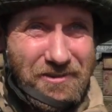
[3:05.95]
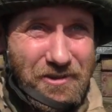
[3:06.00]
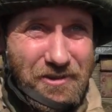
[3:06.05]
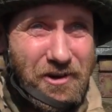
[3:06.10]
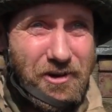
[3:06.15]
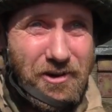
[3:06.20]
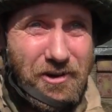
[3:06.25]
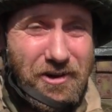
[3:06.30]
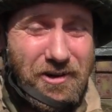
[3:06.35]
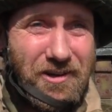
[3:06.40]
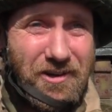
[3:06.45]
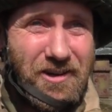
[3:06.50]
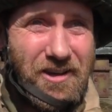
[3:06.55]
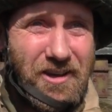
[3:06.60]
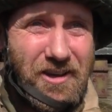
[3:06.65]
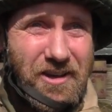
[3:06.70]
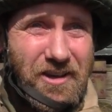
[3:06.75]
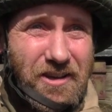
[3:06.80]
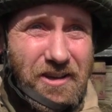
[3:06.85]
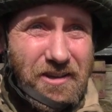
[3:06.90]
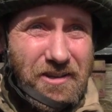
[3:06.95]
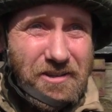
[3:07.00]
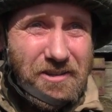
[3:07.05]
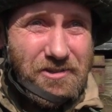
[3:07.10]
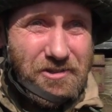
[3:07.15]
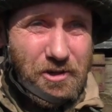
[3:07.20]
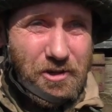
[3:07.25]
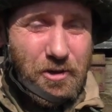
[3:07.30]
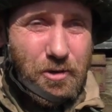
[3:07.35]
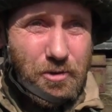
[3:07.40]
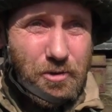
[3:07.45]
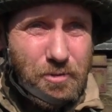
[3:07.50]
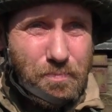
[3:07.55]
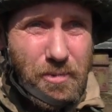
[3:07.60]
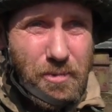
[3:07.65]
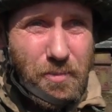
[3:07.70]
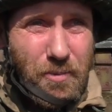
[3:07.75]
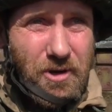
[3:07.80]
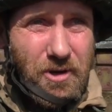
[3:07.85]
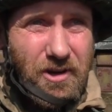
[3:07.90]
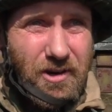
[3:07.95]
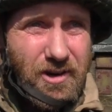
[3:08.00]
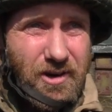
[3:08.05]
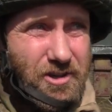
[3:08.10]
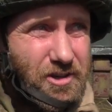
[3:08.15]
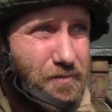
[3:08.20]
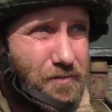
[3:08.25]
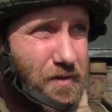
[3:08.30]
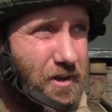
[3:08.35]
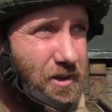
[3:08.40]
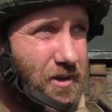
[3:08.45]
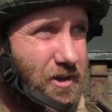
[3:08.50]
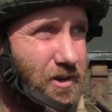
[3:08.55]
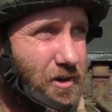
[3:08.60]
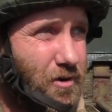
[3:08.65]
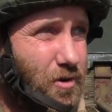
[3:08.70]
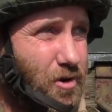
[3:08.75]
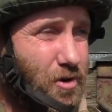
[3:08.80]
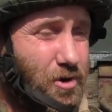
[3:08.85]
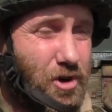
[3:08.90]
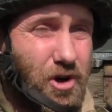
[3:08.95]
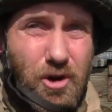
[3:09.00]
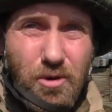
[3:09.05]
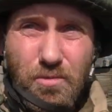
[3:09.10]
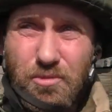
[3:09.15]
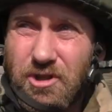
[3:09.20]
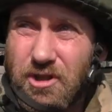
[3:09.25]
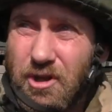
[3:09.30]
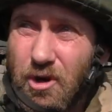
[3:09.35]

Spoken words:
No. So people here are defending their own homes,